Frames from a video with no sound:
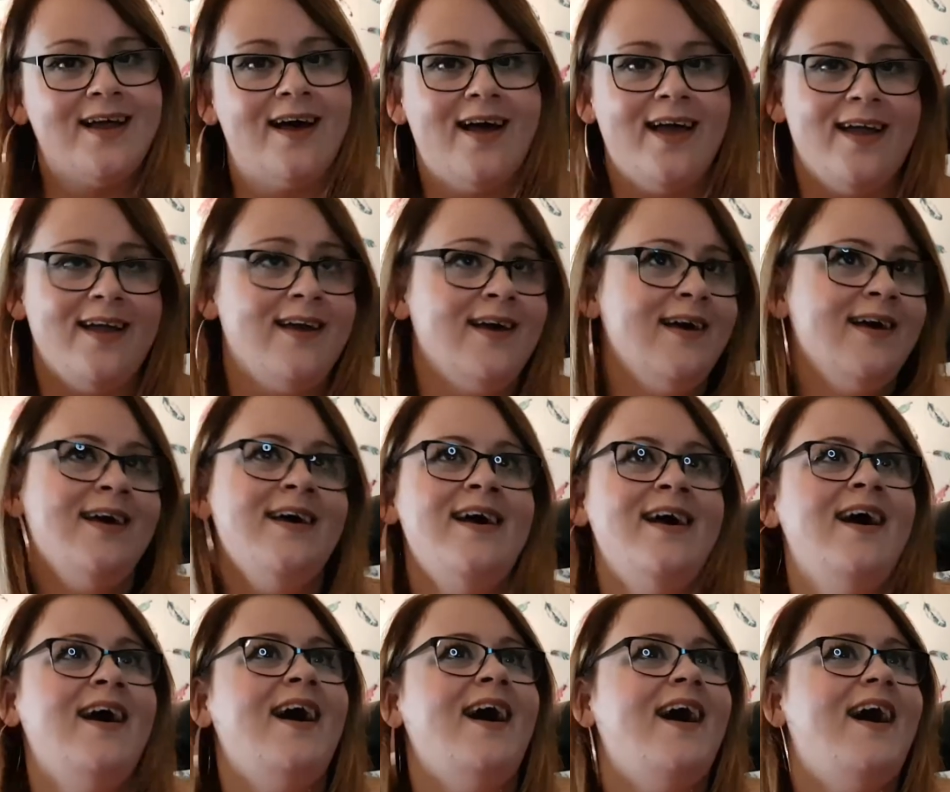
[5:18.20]
like,
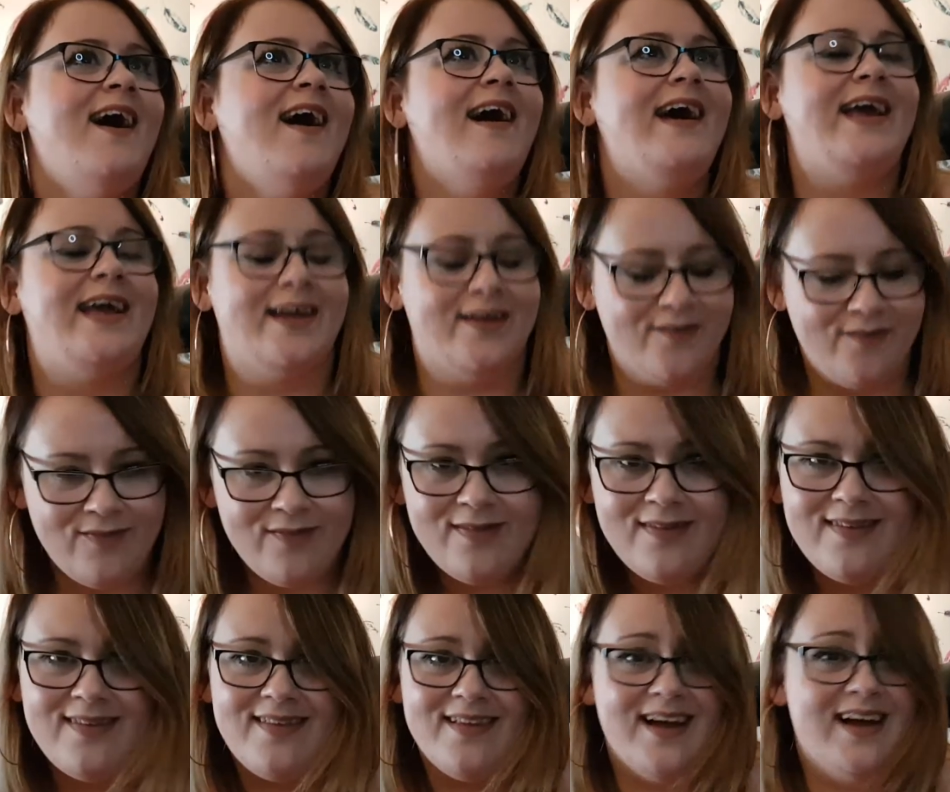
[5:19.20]
hi.
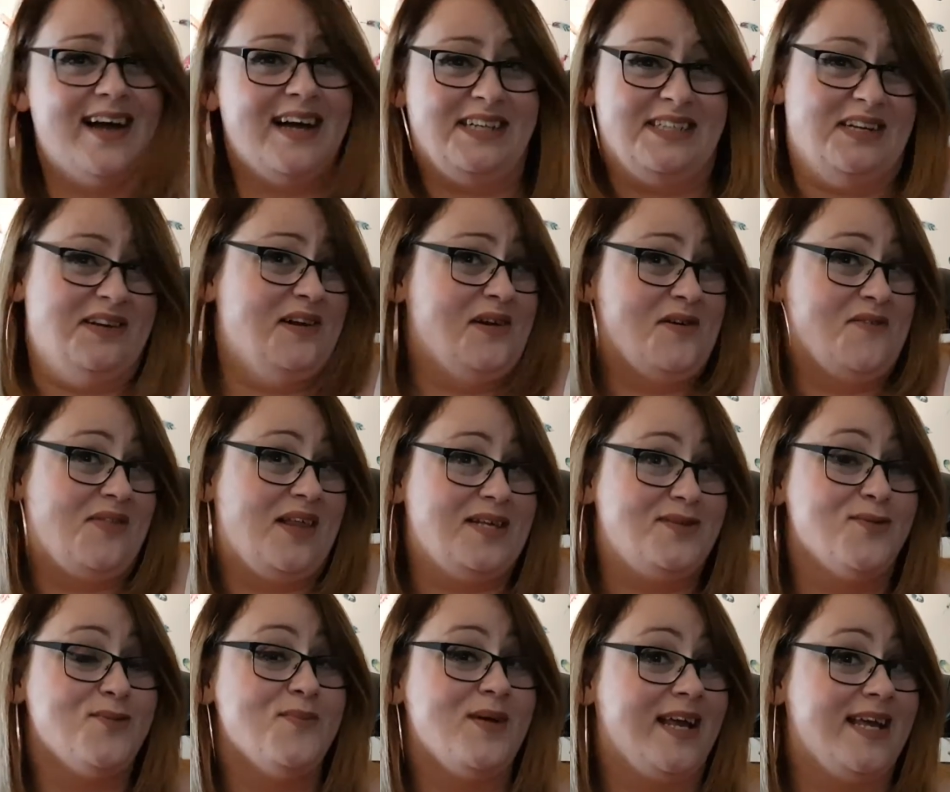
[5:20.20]
I don't know if that's
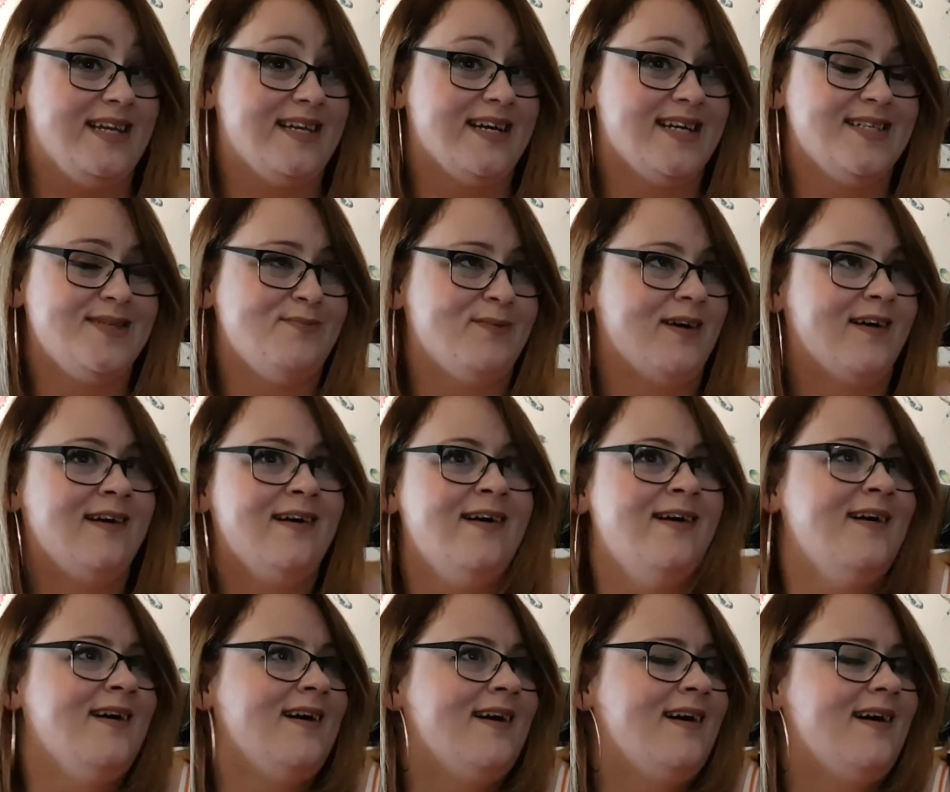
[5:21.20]
what Mickey does, but
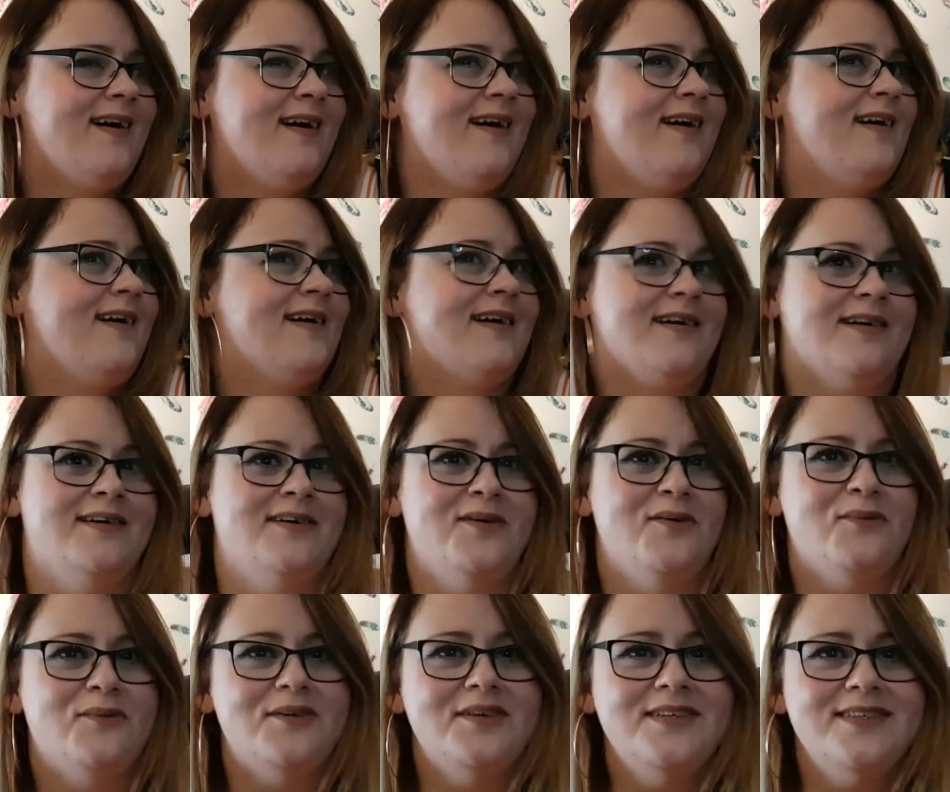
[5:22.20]

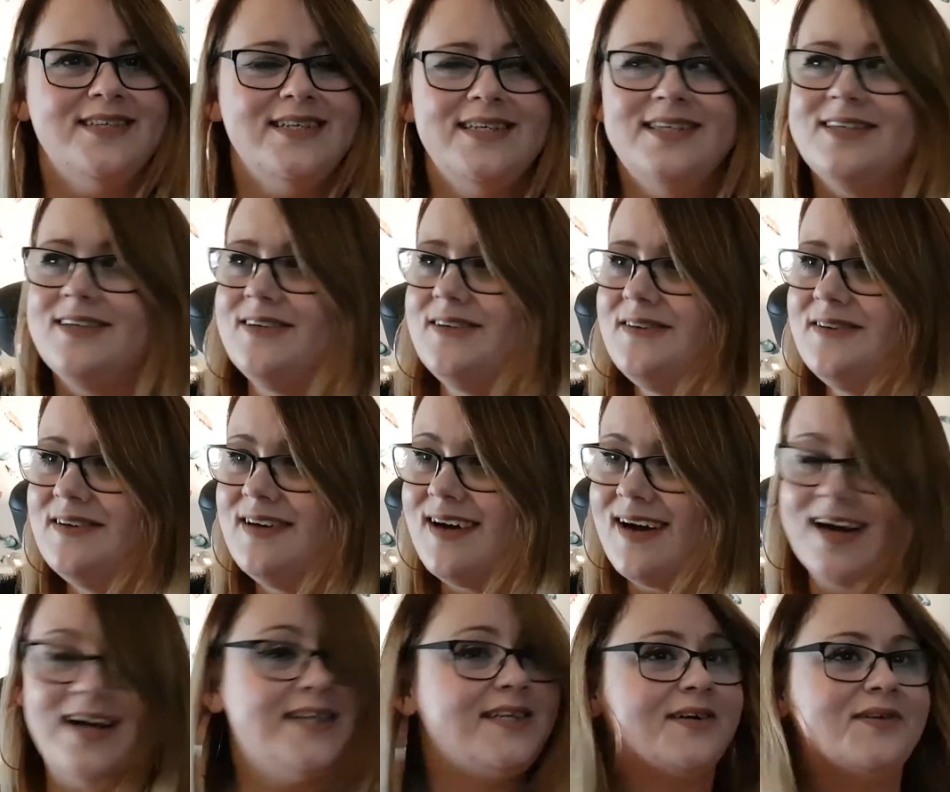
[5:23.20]
what does he do?
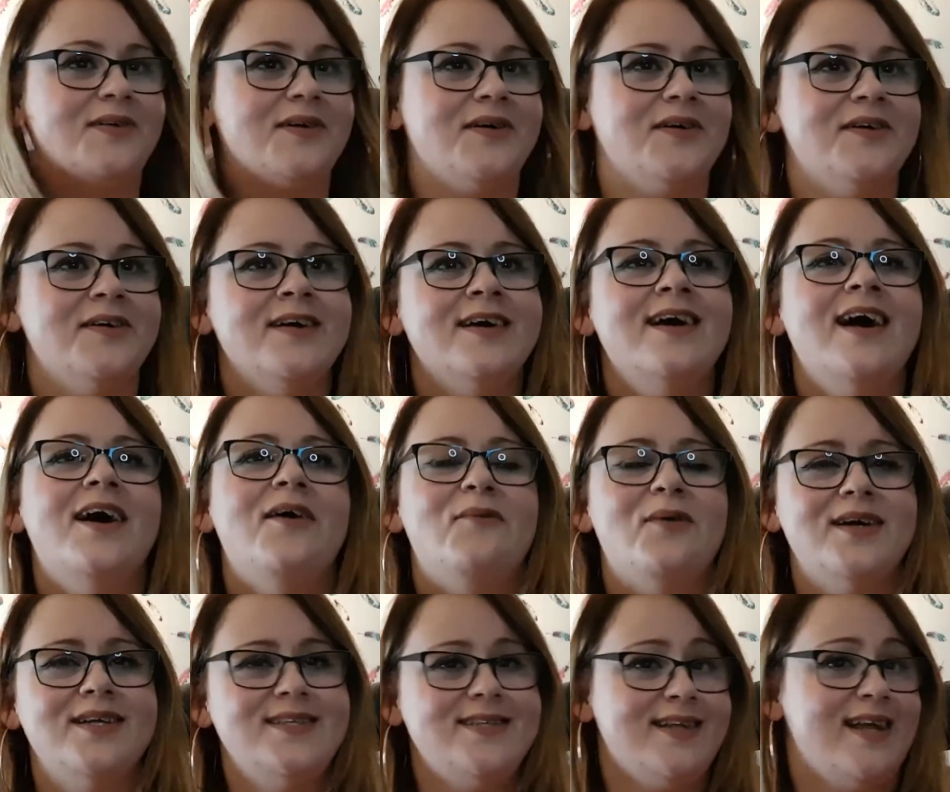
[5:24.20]
I don't know.
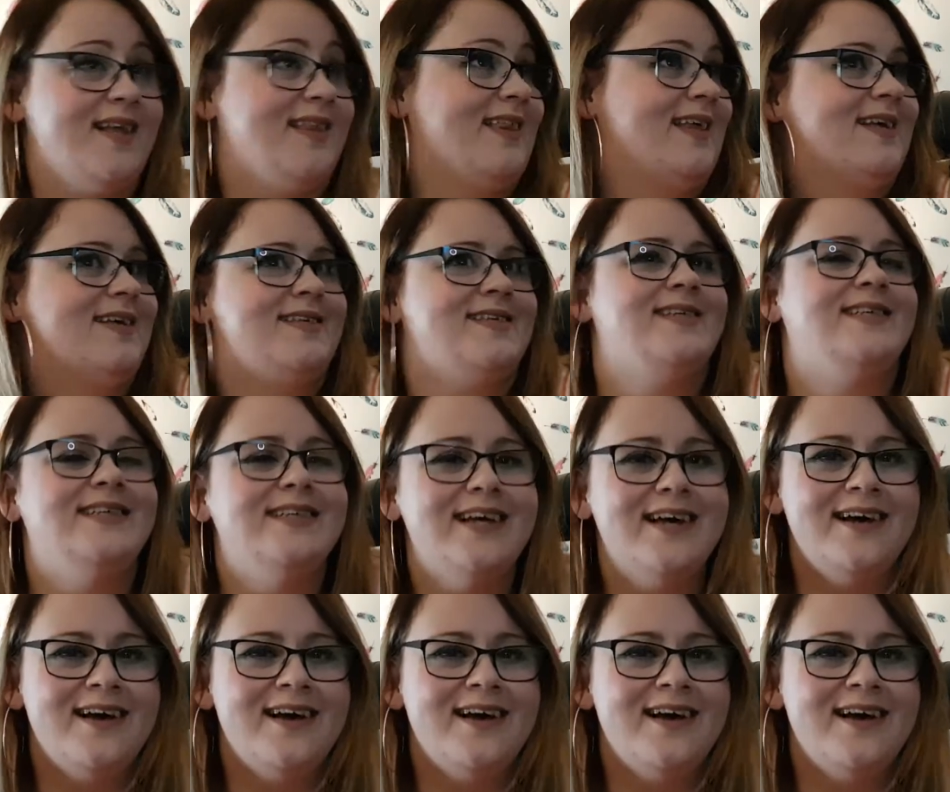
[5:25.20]
One's like this.